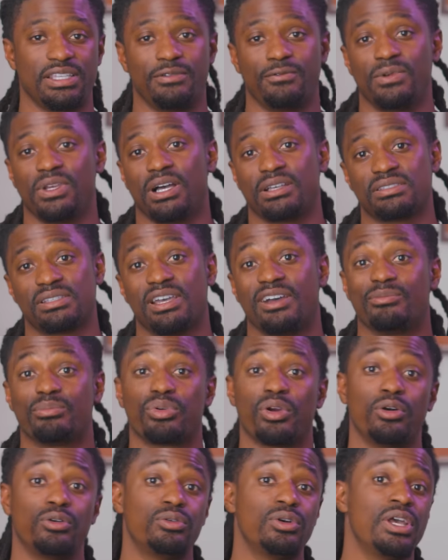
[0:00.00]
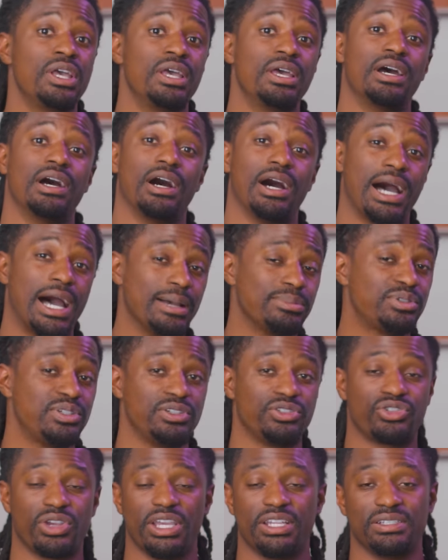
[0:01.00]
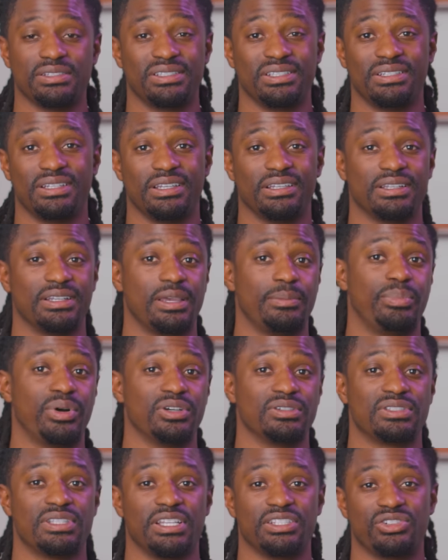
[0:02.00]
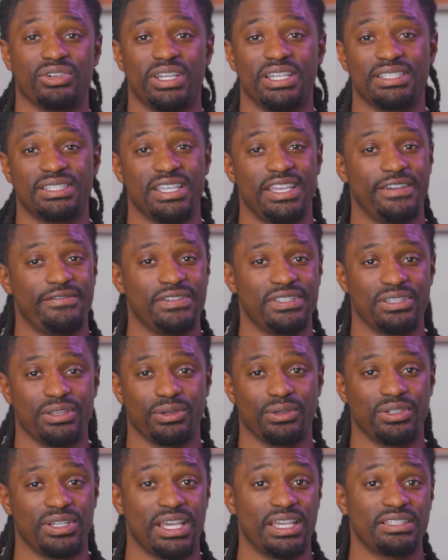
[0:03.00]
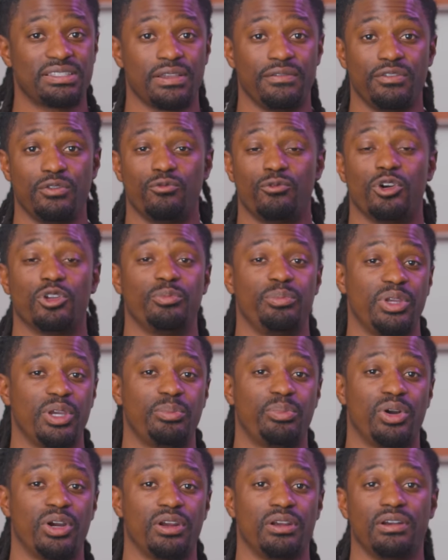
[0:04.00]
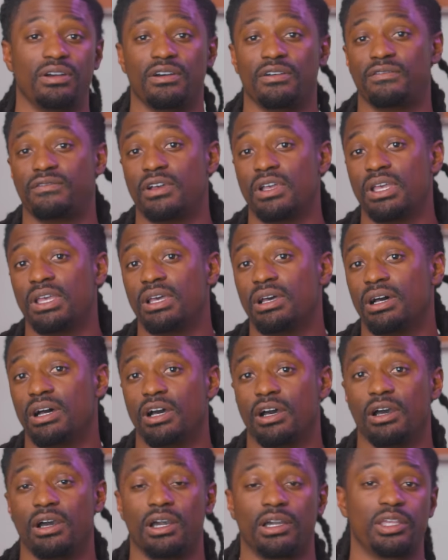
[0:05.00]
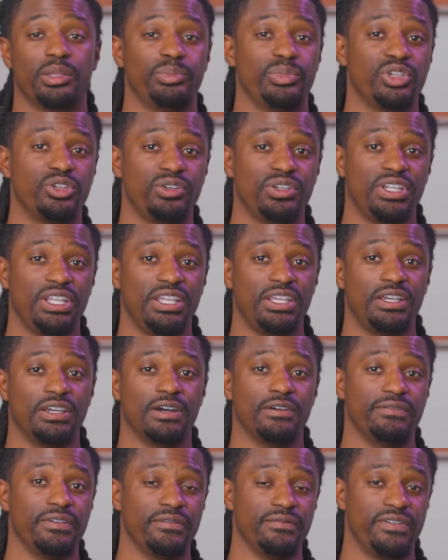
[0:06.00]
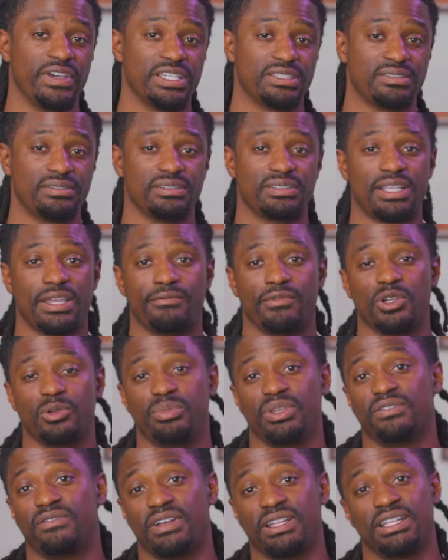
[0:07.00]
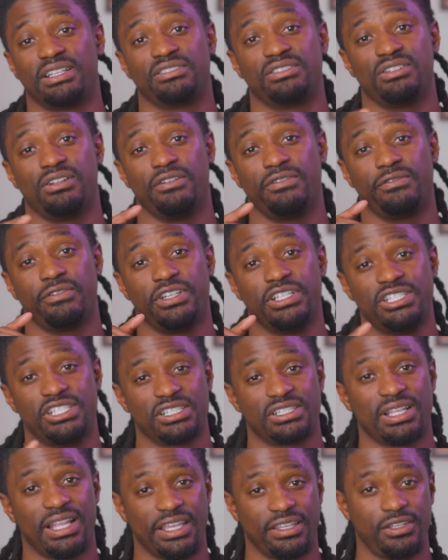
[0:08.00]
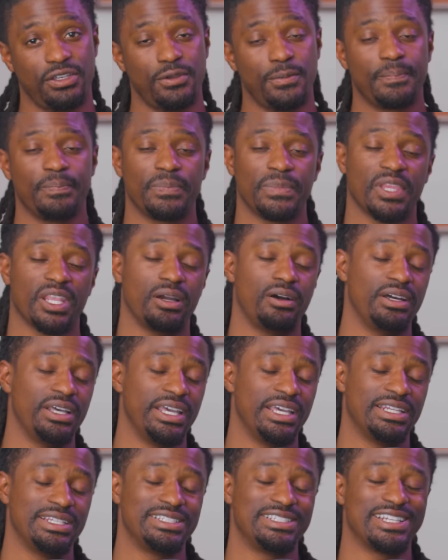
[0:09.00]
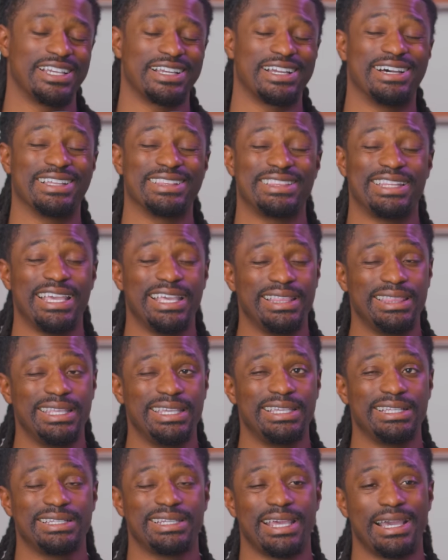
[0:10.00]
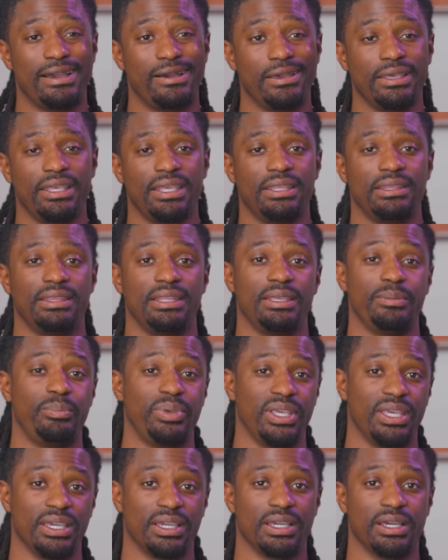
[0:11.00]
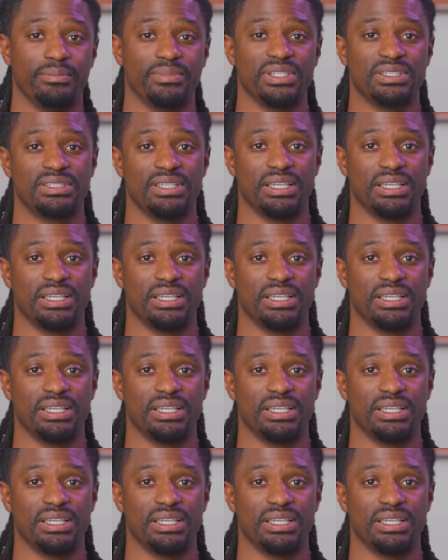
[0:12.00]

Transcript: and we also have pro option traders in there that post their trades every single day. So if you want to be a part of a community of investors that want to be financially free just like you, go ahead and check out that link down in the pinned comment